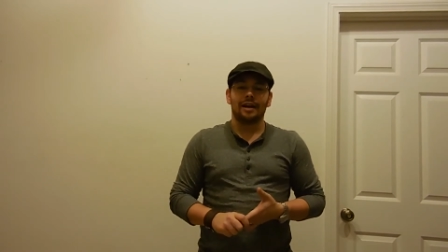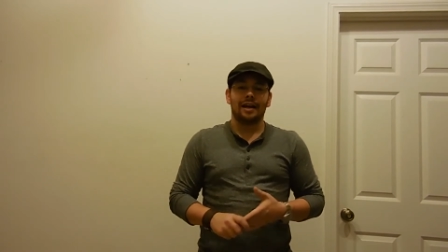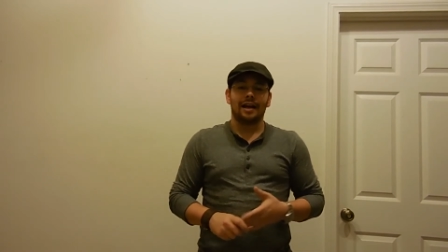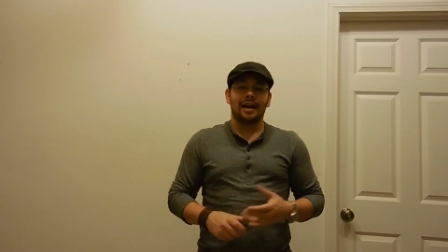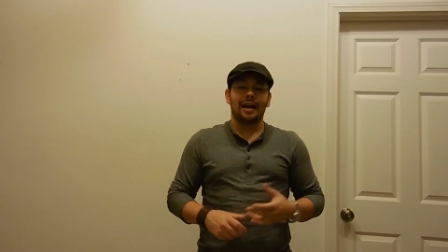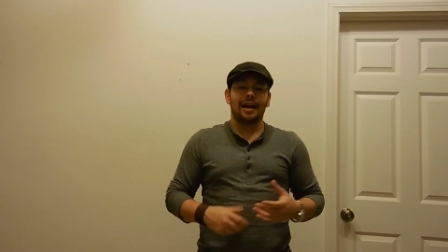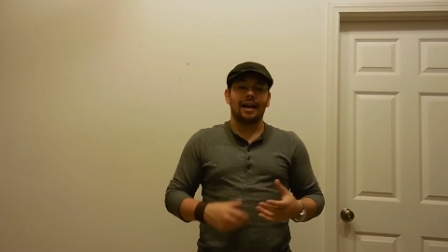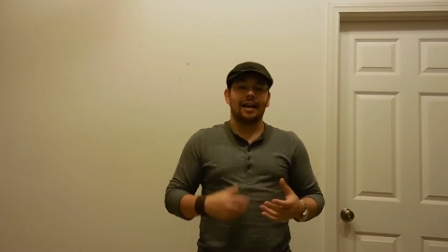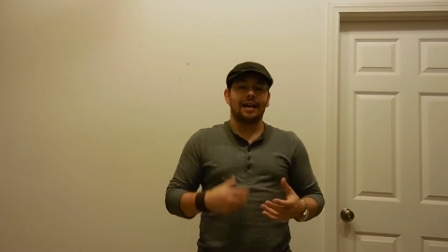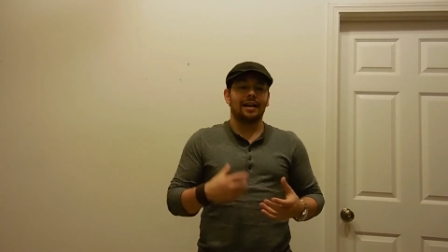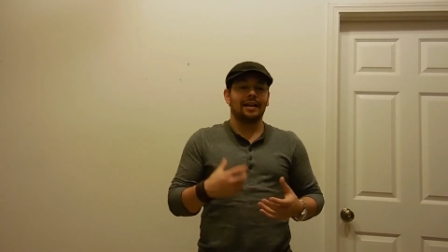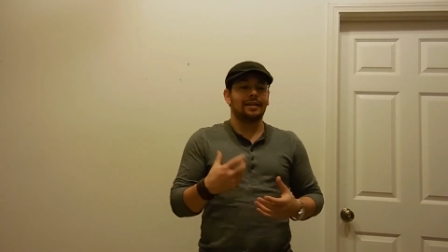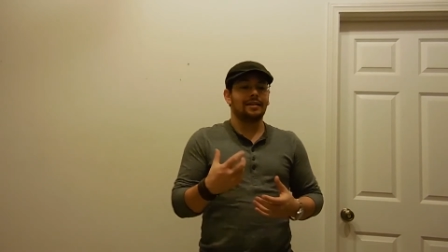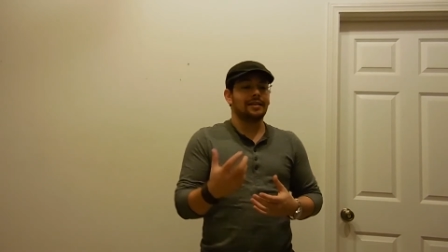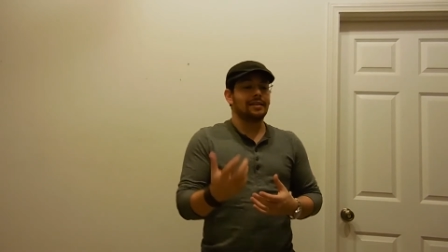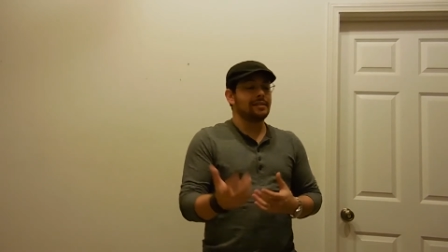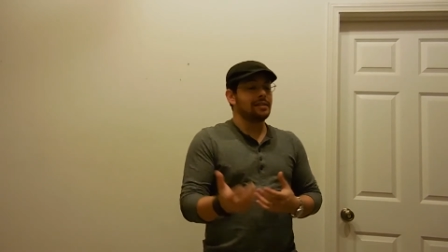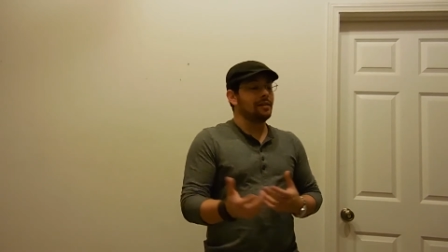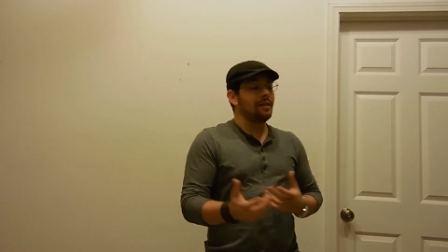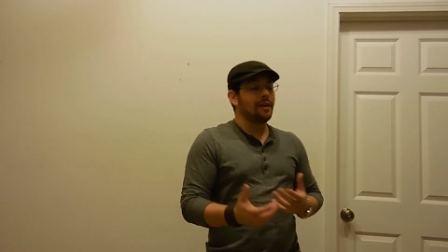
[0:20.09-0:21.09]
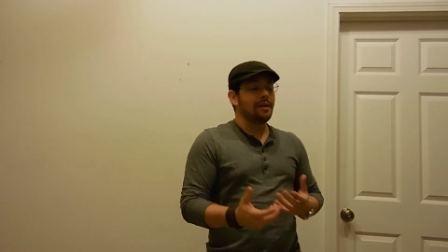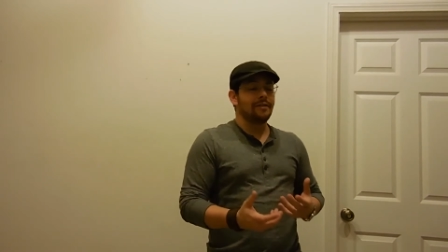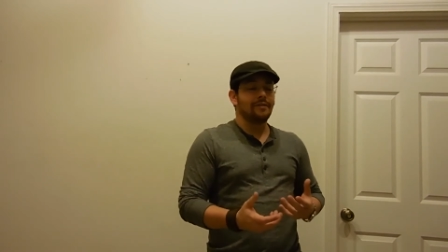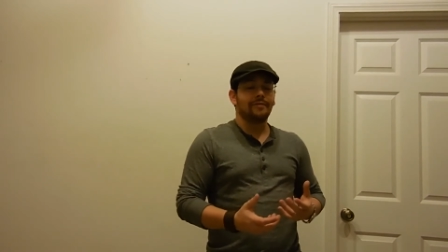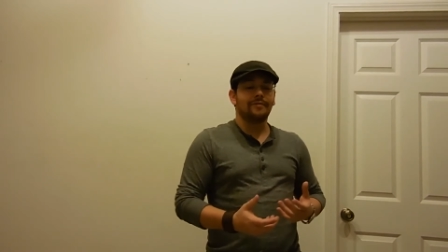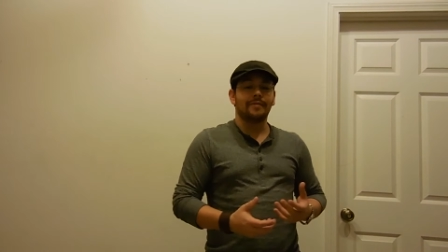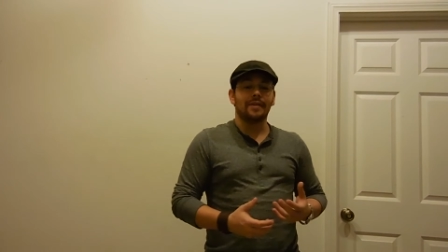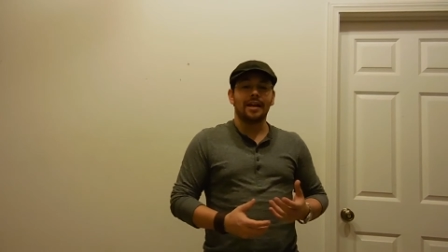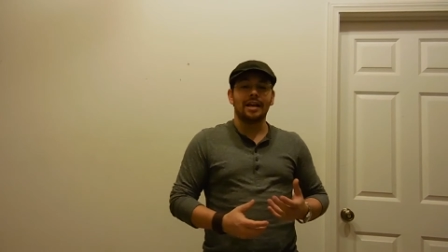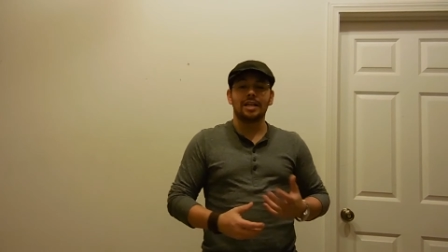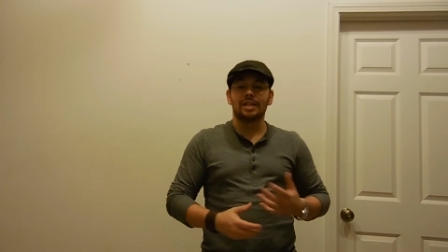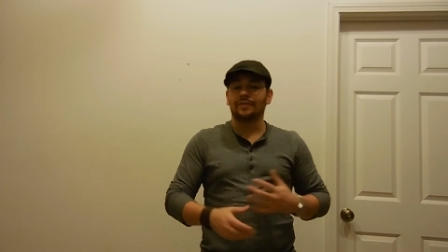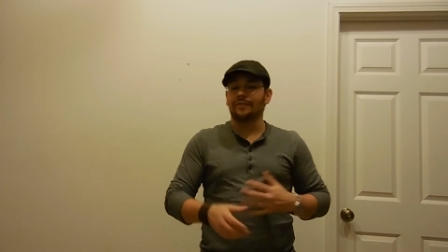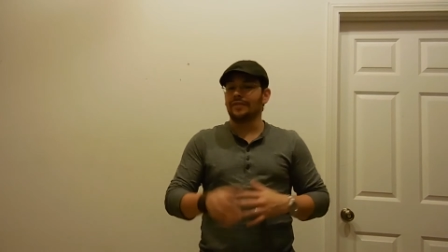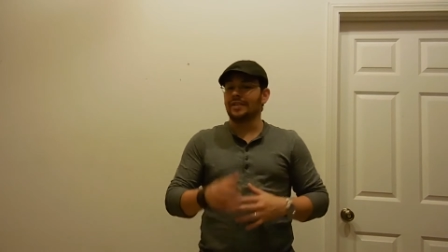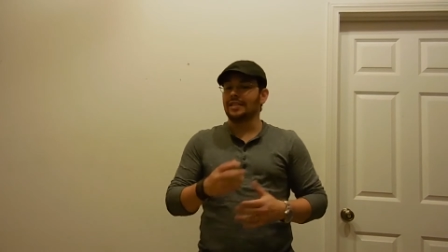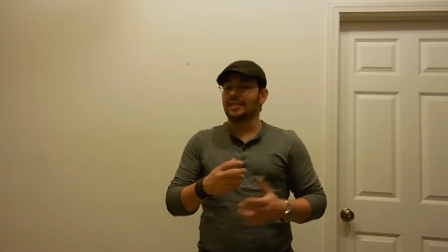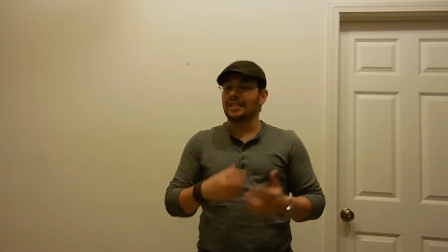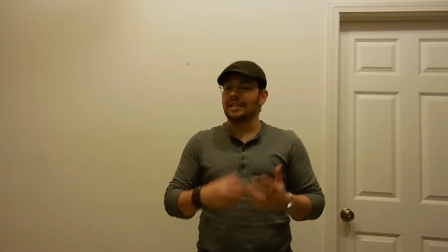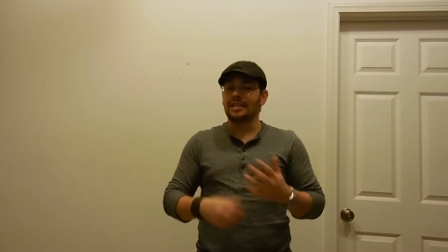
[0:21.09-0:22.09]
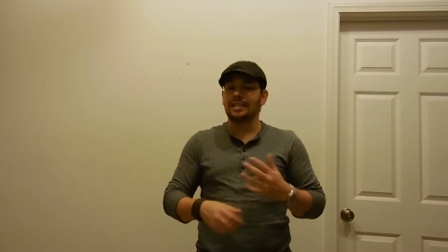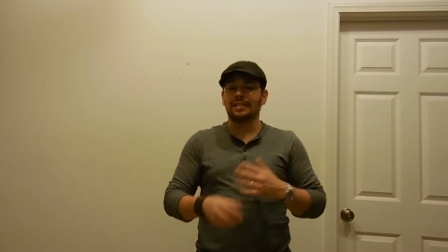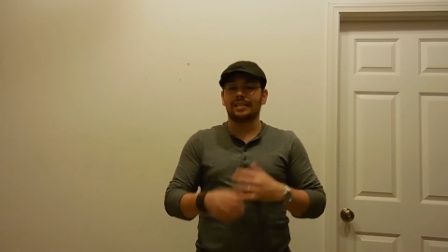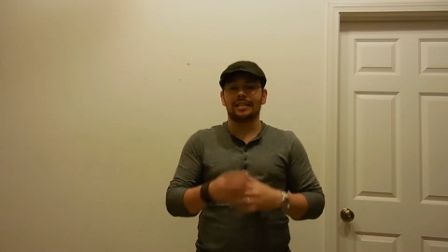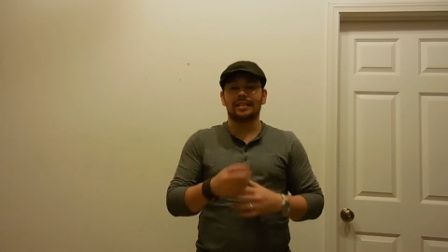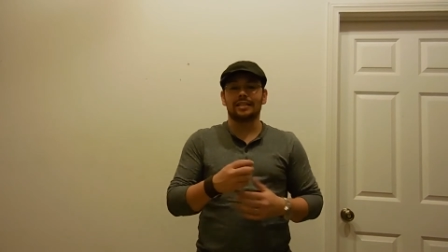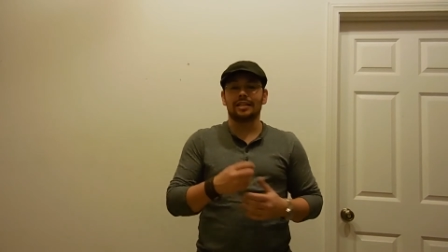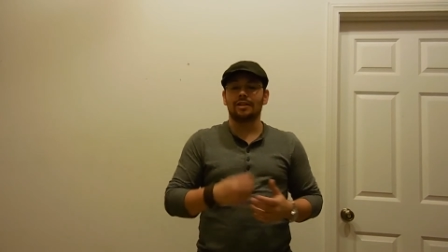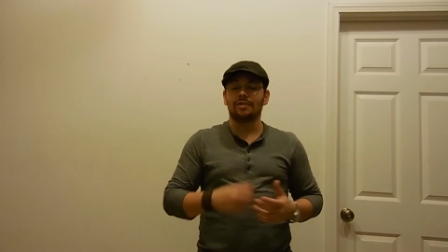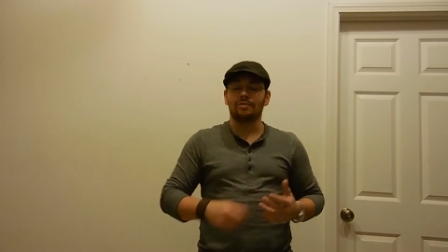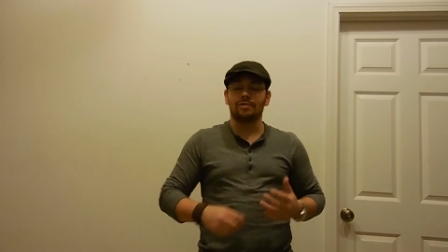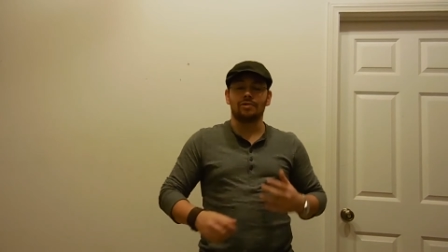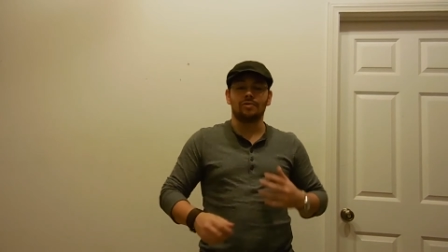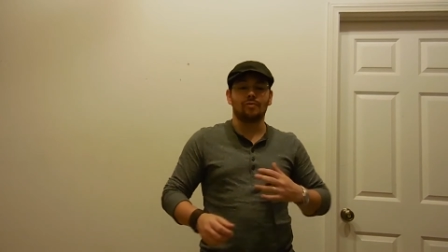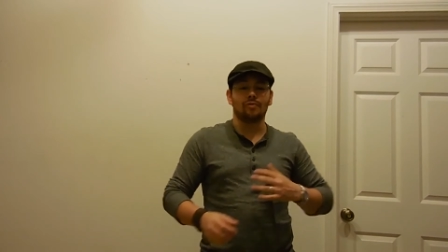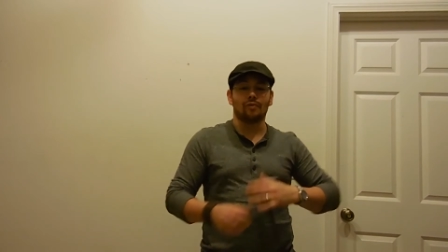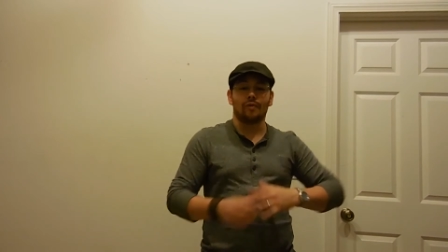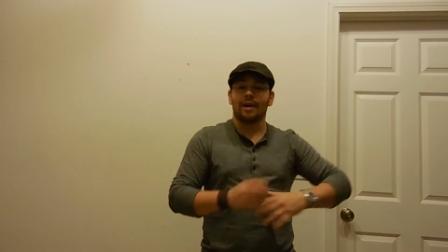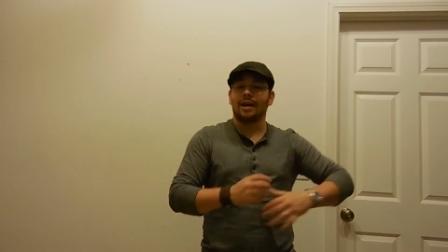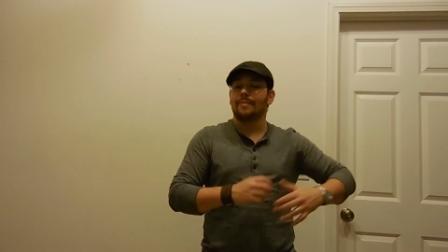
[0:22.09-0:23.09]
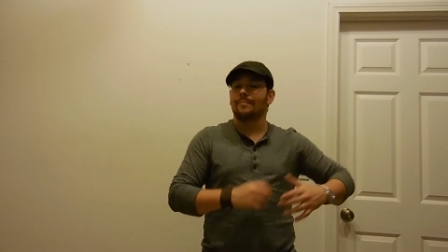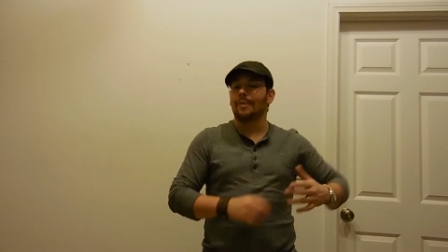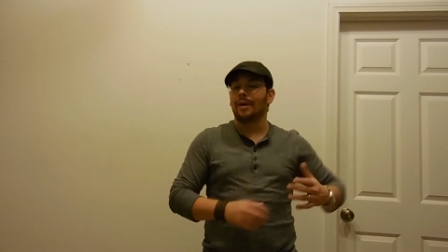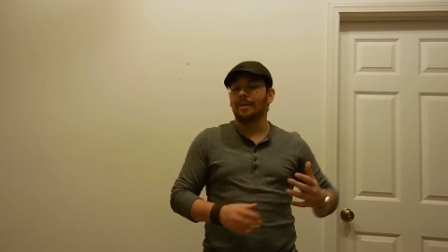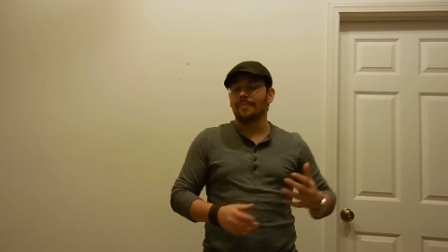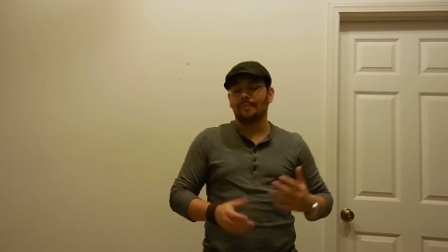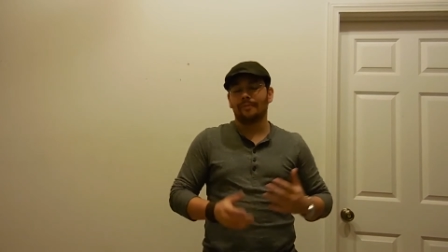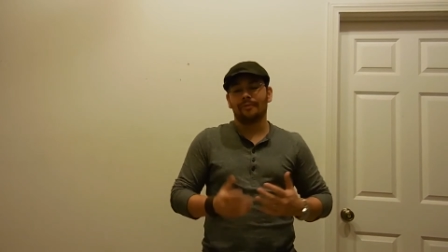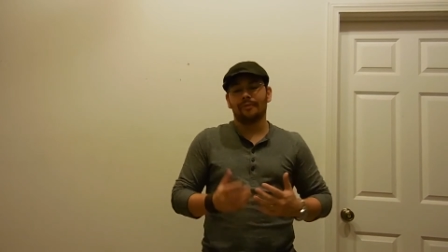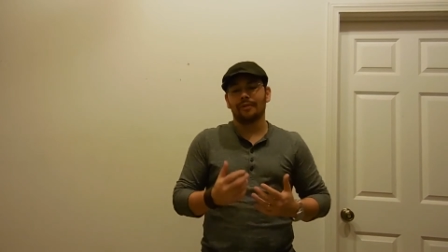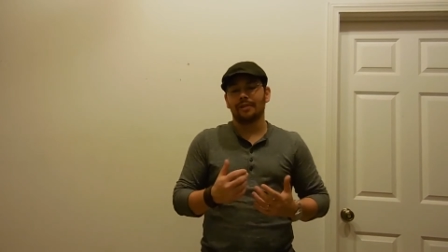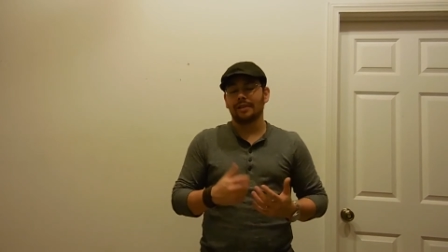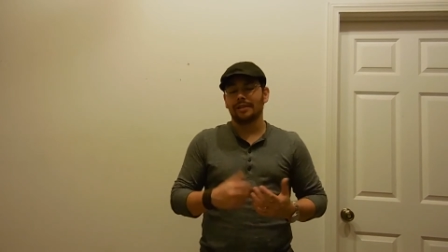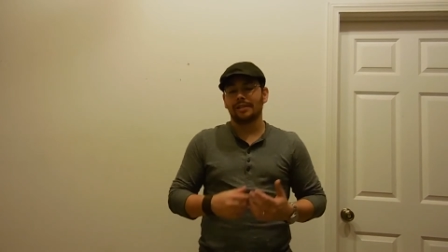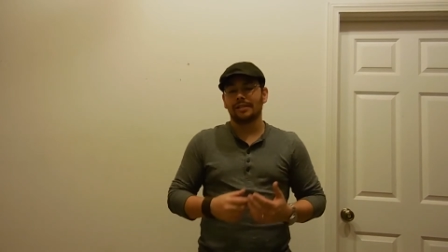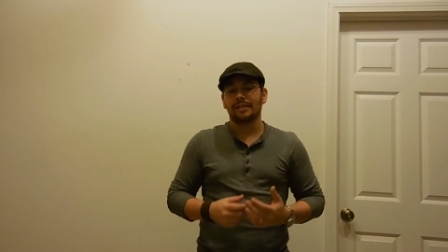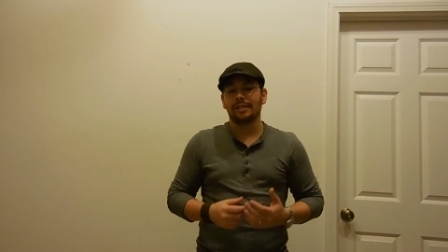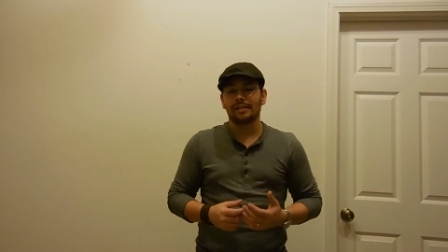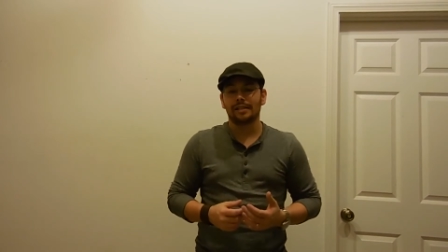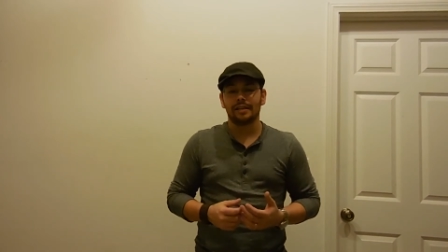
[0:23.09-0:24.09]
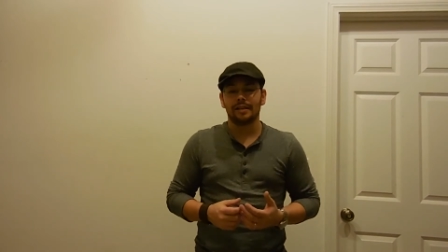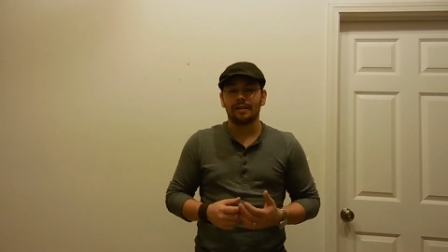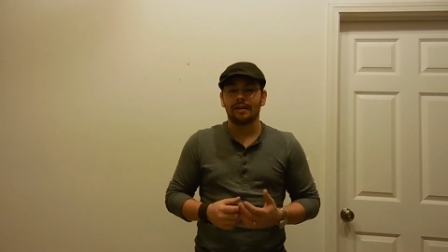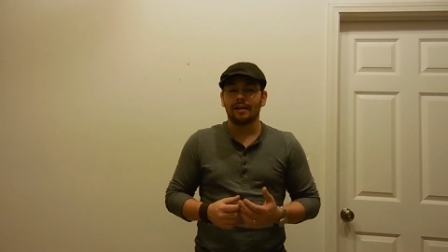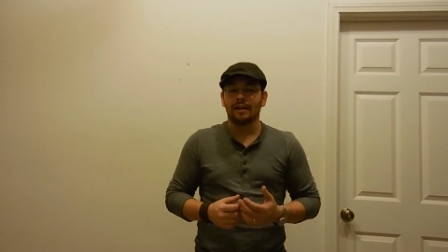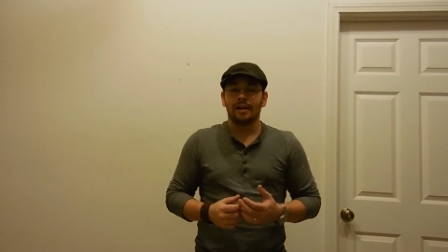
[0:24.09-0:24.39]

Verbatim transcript: And as a lot of HVZs continue to ramp up for this season,